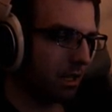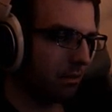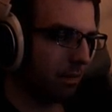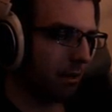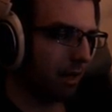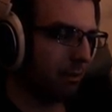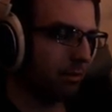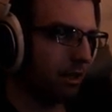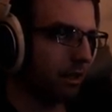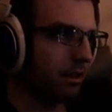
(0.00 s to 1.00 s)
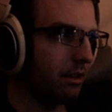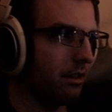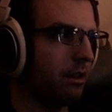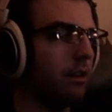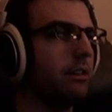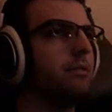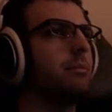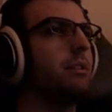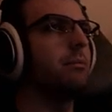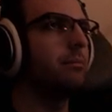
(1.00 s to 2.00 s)
Man, when I played the elf,
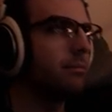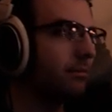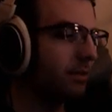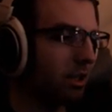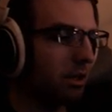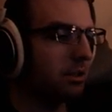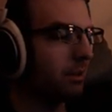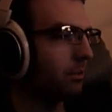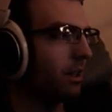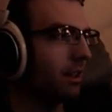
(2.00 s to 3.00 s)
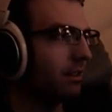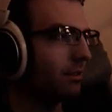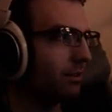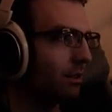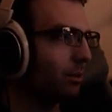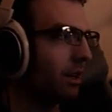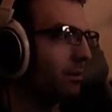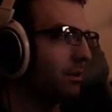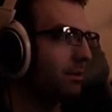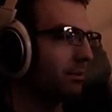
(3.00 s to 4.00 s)
man, it always seemed to like took way
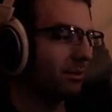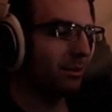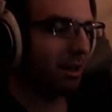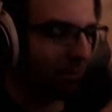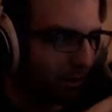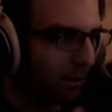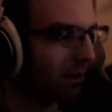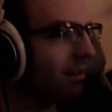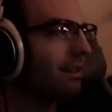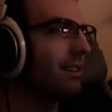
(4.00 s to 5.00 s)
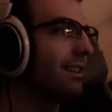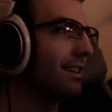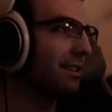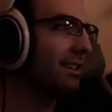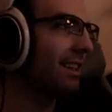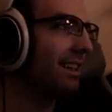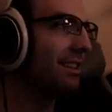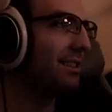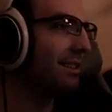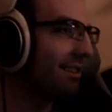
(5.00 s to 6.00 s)
more work than any other class
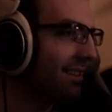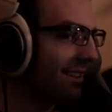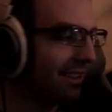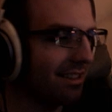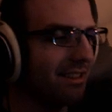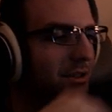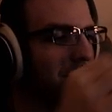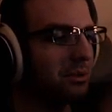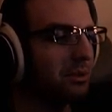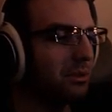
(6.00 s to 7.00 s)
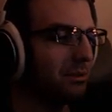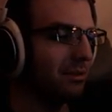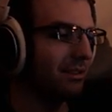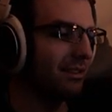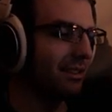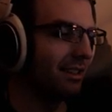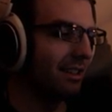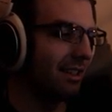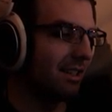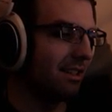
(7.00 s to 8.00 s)
to do things. It was cool, but
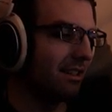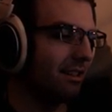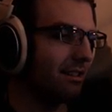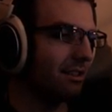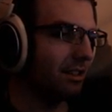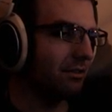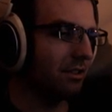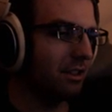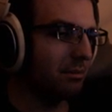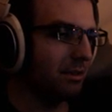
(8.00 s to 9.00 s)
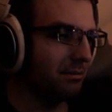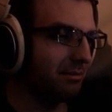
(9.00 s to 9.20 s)
I was like, fuck, man.